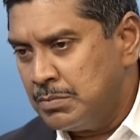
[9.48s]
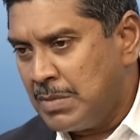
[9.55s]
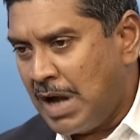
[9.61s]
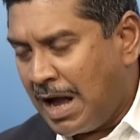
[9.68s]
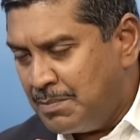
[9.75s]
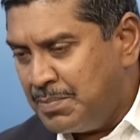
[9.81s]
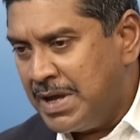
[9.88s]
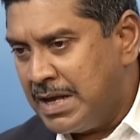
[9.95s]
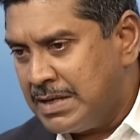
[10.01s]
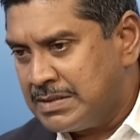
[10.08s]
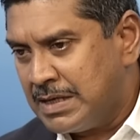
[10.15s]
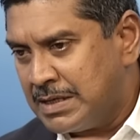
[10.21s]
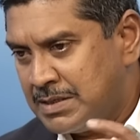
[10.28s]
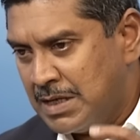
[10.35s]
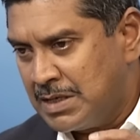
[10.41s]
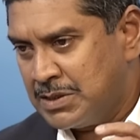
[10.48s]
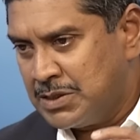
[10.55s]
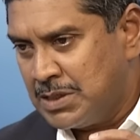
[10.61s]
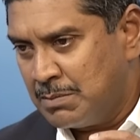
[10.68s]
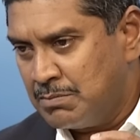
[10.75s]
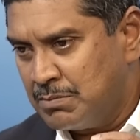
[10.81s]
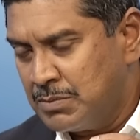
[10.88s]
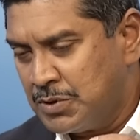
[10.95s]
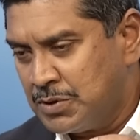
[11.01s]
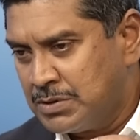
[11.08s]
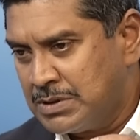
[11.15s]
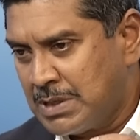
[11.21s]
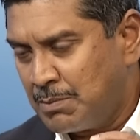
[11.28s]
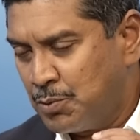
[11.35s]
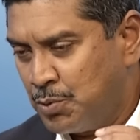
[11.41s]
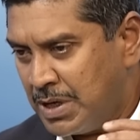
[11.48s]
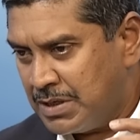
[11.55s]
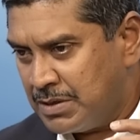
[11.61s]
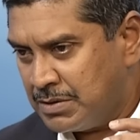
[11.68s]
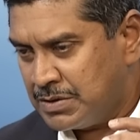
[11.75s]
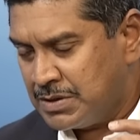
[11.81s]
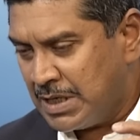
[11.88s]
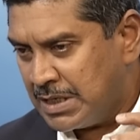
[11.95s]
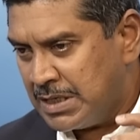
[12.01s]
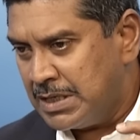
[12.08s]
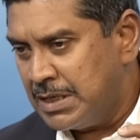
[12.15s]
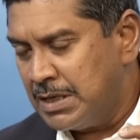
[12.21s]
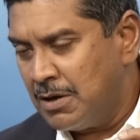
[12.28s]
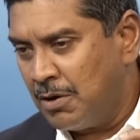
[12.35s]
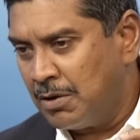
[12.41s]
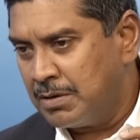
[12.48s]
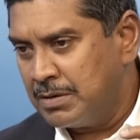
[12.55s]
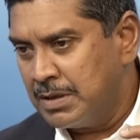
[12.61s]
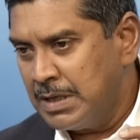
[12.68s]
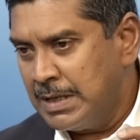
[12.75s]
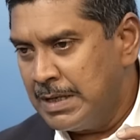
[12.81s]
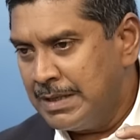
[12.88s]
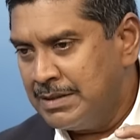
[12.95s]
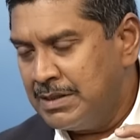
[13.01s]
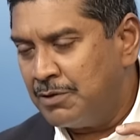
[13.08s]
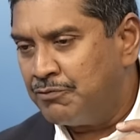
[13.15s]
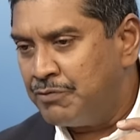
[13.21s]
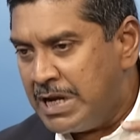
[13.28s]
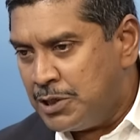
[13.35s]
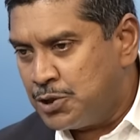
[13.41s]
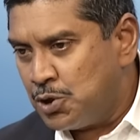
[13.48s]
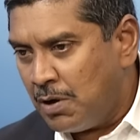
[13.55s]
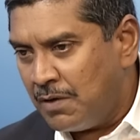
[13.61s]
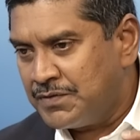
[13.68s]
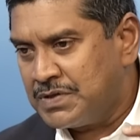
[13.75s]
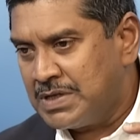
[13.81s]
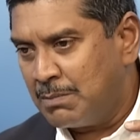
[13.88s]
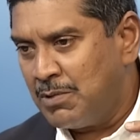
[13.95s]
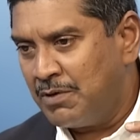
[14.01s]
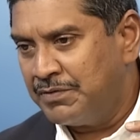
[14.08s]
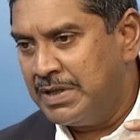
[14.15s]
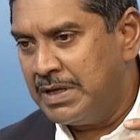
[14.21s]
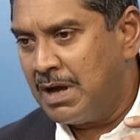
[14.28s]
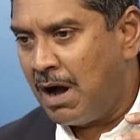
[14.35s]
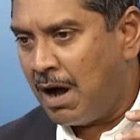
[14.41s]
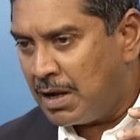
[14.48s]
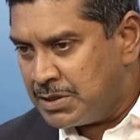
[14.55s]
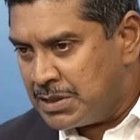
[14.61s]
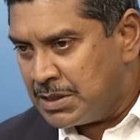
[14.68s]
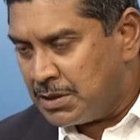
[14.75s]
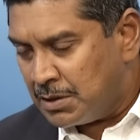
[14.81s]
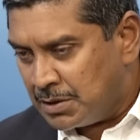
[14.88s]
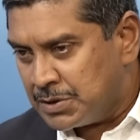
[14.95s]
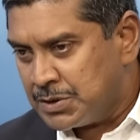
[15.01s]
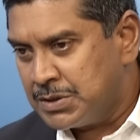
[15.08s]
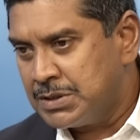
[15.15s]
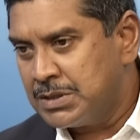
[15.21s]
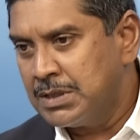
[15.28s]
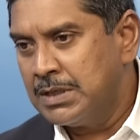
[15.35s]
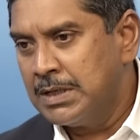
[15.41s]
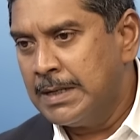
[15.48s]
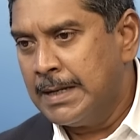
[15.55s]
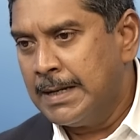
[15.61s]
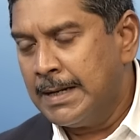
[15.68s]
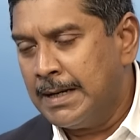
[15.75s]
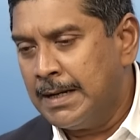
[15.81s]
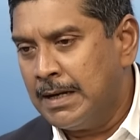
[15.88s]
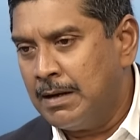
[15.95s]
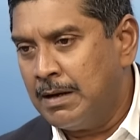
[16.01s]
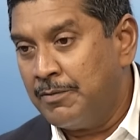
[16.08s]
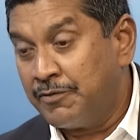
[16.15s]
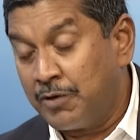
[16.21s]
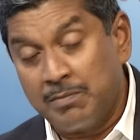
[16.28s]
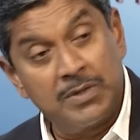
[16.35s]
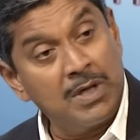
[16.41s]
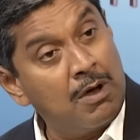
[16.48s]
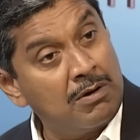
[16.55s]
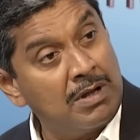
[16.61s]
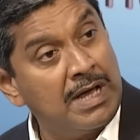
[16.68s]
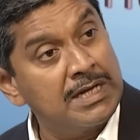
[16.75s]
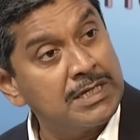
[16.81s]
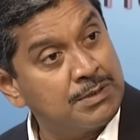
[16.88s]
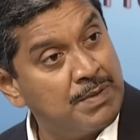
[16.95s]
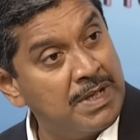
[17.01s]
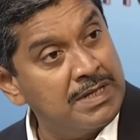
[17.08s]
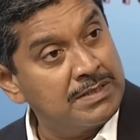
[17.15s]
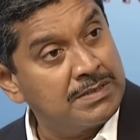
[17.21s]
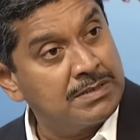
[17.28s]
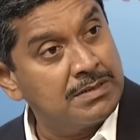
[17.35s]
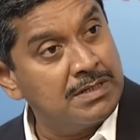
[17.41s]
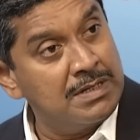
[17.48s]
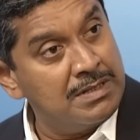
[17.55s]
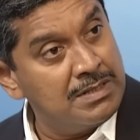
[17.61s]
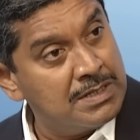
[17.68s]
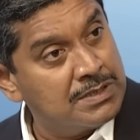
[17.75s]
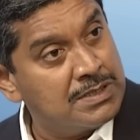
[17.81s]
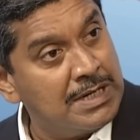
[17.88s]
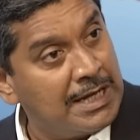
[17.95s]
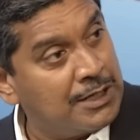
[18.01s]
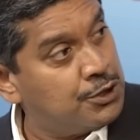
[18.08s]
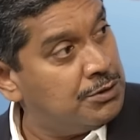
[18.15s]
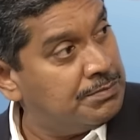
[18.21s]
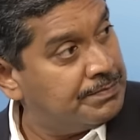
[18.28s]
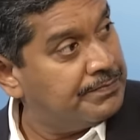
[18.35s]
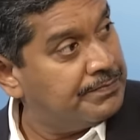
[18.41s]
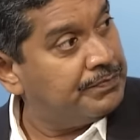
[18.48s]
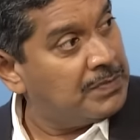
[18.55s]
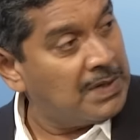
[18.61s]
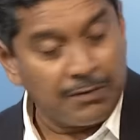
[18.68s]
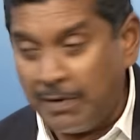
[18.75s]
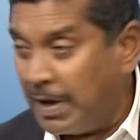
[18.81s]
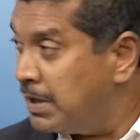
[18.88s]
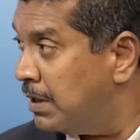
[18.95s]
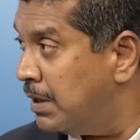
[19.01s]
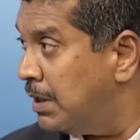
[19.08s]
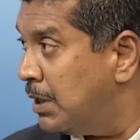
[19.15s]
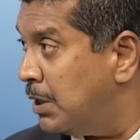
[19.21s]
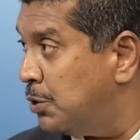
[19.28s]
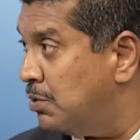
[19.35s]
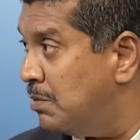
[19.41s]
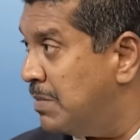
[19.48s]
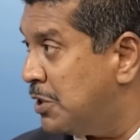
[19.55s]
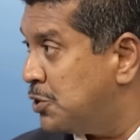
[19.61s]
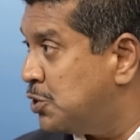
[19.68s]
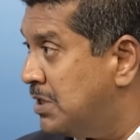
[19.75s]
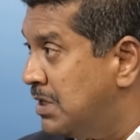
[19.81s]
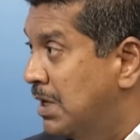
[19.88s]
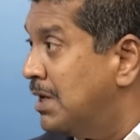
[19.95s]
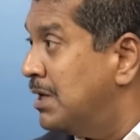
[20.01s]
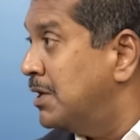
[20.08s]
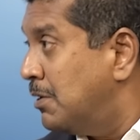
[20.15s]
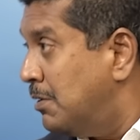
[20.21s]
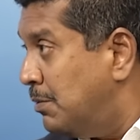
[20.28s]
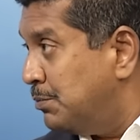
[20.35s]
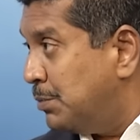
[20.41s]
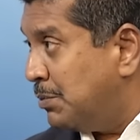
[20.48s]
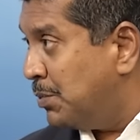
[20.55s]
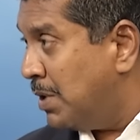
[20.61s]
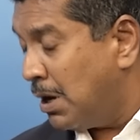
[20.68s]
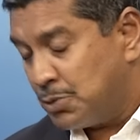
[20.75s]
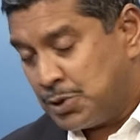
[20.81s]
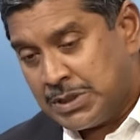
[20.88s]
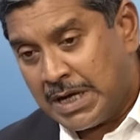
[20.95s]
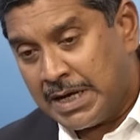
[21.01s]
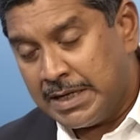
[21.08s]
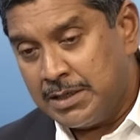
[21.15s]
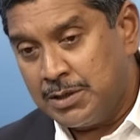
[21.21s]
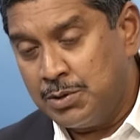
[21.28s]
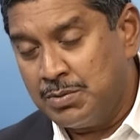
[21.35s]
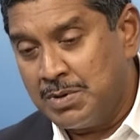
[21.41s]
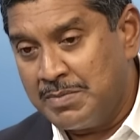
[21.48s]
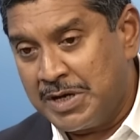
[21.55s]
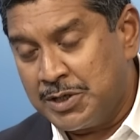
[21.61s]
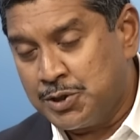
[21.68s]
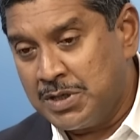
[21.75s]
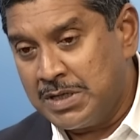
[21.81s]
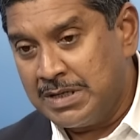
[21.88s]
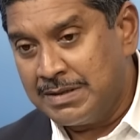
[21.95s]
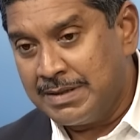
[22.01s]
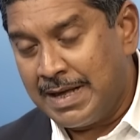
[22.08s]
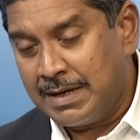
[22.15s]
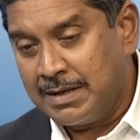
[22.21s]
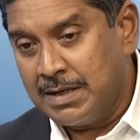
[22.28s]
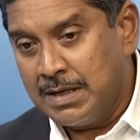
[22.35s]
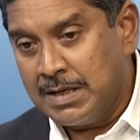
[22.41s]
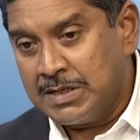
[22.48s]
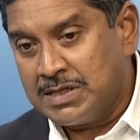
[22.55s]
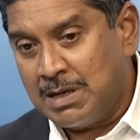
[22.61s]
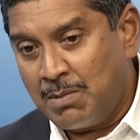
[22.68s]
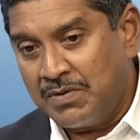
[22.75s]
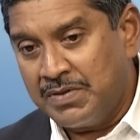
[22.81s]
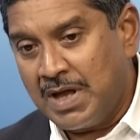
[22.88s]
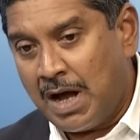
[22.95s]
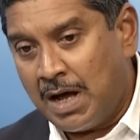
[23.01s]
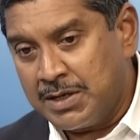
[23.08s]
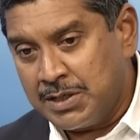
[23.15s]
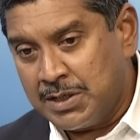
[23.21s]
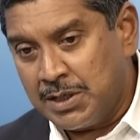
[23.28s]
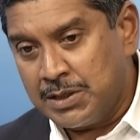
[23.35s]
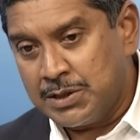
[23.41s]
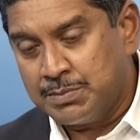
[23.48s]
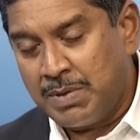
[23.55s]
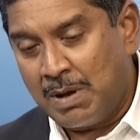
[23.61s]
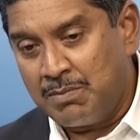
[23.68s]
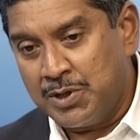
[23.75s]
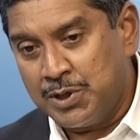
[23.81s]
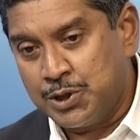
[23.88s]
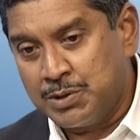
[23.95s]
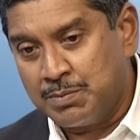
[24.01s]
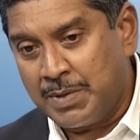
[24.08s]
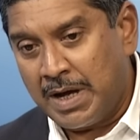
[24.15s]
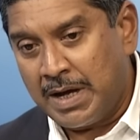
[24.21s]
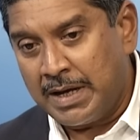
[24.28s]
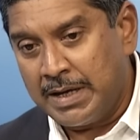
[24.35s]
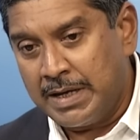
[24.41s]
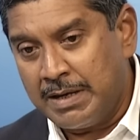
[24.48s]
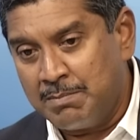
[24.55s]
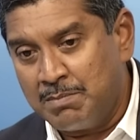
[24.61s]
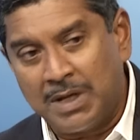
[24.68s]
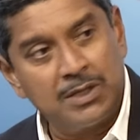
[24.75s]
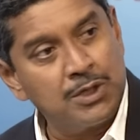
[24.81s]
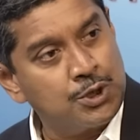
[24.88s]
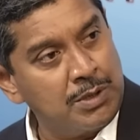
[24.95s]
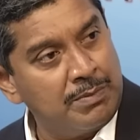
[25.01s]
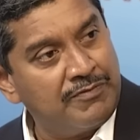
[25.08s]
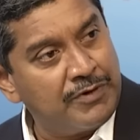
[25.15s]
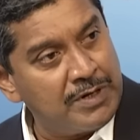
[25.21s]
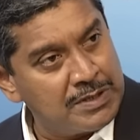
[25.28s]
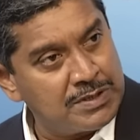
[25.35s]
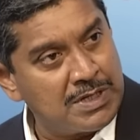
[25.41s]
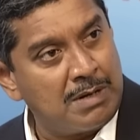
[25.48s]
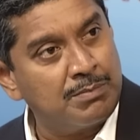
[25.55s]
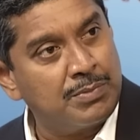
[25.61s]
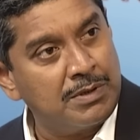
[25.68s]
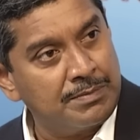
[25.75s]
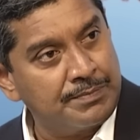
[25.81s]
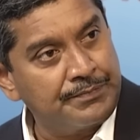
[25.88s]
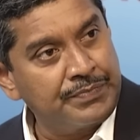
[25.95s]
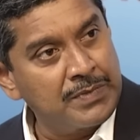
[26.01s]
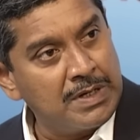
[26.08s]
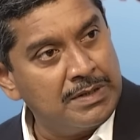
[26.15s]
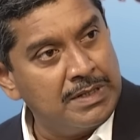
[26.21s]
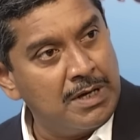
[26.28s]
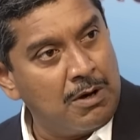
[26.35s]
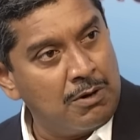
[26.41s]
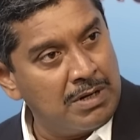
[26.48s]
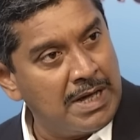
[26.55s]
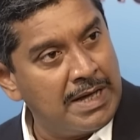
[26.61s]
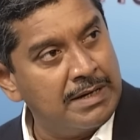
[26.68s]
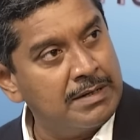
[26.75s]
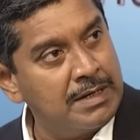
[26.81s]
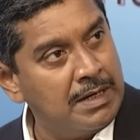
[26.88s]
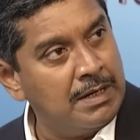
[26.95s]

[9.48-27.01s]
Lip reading: IPS had done some quick study on the reach of some of the articles from the online space in this election, right? You were mentioning earlier when we were outside, you were mentioning that some of the articles published by Mothership, for example, the online